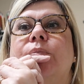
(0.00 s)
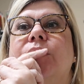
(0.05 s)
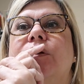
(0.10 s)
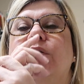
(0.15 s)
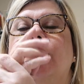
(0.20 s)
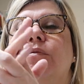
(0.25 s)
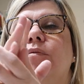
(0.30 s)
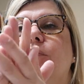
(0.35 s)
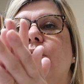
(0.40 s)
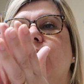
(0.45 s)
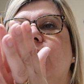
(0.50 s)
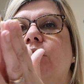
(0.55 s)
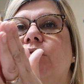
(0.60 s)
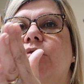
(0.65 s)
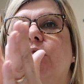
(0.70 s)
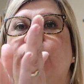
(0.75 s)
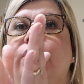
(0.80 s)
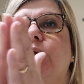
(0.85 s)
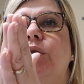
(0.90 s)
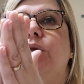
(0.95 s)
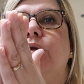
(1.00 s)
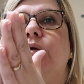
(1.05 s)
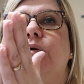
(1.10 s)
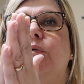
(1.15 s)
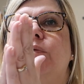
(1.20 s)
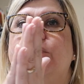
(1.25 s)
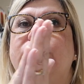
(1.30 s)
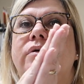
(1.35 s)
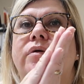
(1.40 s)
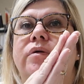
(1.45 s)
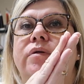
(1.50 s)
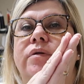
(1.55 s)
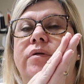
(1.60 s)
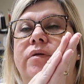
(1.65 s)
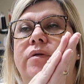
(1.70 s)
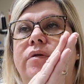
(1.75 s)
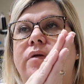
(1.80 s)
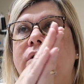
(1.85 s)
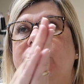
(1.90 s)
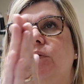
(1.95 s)
But whatever we do
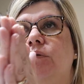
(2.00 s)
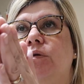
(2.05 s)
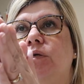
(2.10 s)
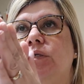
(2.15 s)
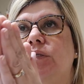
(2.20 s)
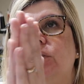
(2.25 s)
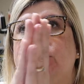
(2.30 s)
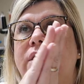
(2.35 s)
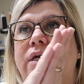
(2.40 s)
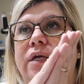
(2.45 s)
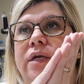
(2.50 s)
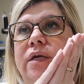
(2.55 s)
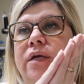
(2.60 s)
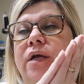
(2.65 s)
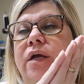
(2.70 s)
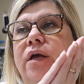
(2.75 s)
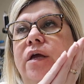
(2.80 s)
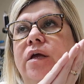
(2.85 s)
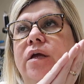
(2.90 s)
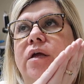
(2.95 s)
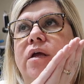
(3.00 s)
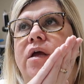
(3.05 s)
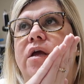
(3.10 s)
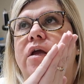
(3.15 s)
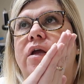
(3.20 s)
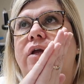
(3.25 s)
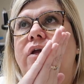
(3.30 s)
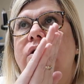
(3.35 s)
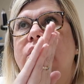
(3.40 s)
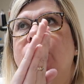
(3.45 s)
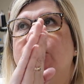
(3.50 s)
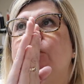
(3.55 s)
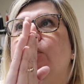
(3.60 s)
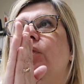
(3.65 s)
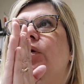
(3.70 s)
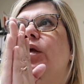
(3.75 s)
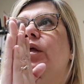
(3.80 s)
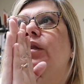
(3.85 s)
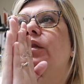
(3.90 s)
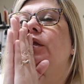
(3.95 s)
on Thursday, you know.
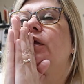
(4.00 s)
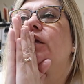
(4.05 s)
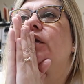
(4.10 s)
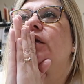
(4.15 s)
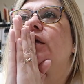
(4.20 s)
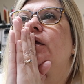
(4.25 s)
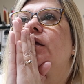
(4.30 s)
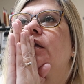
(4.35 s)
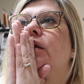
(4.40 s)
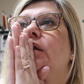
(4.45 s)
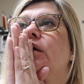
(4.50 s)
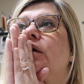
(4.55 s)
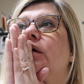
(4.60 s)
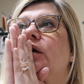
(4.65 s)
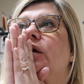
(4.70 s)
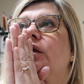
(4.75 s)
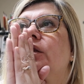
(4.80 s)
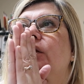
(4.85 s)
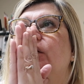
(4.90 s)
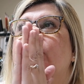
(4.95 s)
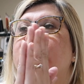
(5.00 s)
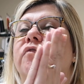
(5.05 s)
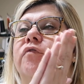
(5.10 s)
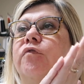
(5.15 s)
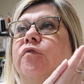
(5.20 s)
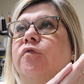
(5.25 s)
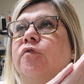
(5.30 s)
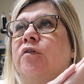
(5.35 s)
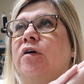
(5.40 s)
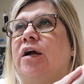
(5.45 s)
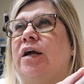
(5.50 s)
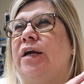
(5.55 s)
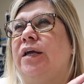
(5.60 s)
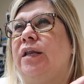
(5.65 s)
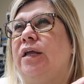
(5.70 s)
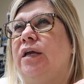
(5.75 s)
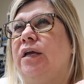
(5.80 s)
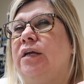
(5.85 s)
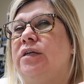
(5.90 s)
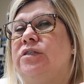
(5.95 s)
And then I think
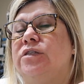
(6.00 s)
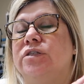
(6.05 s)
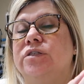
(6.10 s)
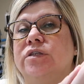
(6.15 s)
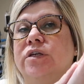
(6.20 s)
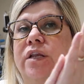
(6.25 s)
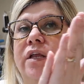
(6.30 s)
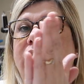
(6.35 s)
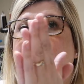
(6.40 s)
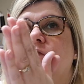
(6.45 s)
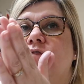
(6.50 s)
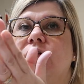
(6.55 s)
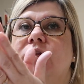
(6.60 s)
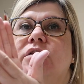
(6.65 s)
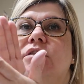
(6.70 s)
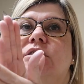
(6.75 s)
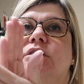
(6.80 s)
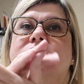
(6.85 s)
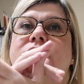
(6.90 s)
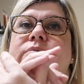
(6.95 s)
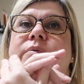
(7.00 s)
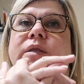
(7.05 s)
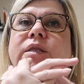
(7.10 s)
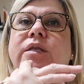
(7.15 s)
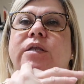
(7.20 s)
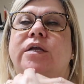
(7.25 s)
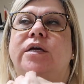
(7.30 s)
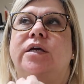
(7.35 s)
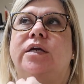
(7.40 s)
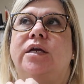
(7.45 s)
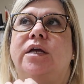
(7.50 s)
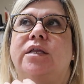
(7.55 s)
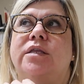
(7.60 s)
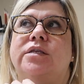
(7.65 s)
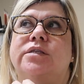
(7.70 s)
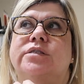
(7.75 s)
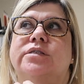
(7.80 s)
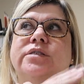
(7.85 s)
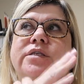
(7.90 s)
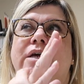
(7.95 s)
Friday she's going to have Alyssa spend the night.
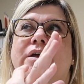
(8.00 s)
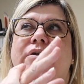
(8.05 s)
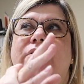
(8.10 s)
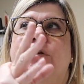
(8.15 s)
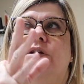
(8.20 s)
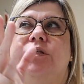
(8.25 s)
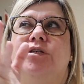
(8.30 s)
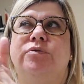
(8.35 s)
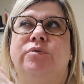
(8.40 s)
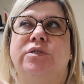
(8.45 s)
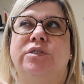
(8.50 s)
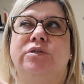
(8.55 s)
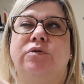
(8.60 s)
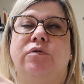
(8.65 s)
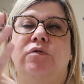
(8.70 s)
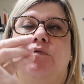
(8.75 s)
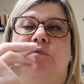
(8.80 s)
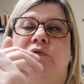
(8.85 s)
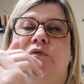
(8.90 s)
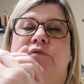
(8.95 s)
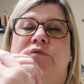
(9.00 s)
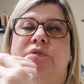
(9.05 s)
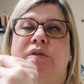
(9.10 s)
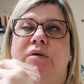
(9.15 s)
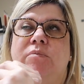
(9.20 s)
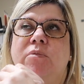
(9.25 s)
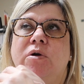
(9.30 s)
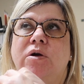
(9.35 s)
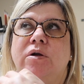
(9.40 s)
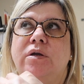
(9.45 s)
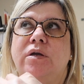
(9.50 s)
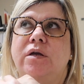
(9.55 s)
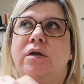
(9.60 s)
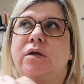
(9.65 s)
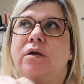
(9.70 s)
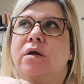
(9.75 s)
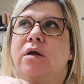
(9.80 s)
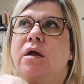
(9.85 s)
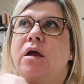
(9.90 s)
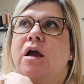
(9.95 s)
And then Saturday she wants to go to the flea
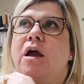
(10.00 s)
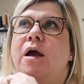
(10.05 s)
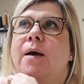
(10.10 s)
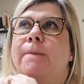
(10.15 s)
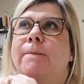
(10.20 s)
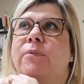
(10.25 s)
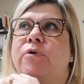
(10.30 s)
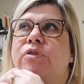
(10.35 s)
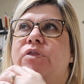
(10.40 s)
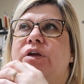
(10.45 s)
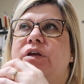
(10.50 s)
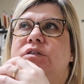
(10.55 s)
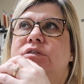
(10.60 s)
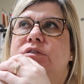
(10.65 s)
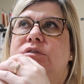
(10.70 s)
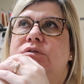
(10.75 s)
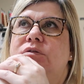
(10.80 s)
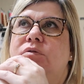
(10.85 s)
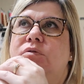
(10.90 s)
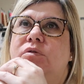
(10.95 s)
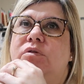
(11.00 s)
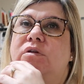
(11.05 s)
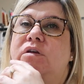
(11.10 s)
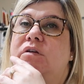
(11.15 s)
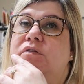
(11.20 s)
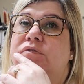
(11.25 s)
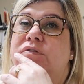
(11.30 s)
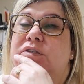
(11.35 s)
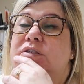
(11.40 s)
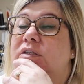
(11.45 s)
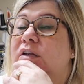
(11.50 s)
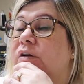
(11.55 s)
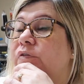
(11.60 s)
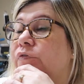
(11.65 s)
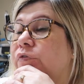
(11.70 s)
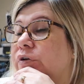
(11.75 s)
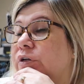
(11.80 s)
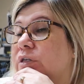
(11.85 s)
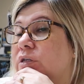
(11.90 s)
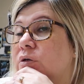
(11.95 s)
market. But that's only if it's
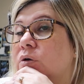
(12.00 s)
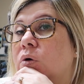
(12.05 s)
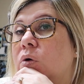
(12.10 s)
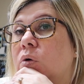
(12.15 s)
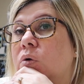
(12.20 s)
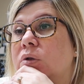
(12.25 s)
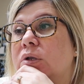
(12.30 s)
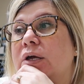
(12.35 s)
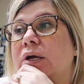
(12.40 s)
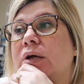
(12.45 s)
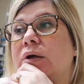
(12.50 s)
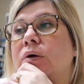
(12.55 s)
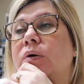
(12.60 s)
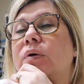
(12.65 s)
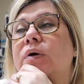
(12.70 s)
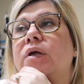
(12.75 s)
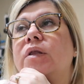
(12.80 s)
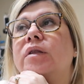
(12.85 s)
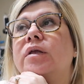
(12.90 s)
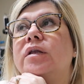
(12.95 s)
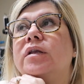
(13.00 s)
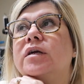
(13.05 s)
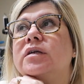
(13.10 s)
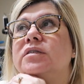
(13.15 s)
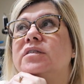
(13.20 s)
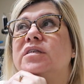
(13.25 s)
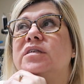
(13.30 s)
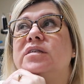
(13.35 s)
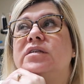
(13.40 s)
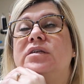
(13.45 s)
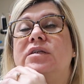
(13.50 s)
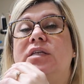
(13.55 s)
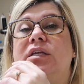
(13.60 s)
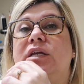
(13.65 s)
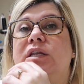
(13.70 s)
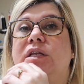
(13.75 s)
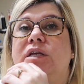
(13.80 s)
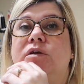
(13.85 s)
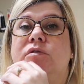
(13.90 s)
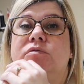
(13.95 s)
not freezing cold out. And then on Sunday,
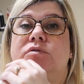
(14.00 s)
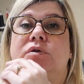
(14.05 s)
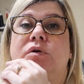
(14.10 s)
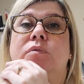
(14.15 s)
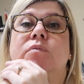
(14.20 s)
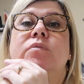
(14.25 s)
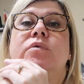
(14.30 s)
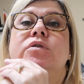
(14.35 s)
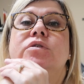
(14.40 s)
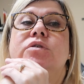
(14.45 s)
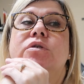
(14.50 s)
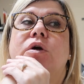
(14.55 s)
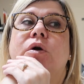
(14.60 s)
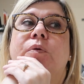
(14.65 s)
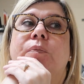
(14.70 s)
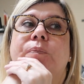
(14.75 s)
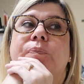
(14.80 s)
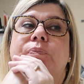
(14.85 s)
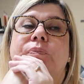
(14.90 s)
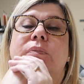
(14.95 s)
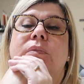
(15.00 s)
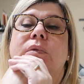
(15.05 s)
Dani goes home. So,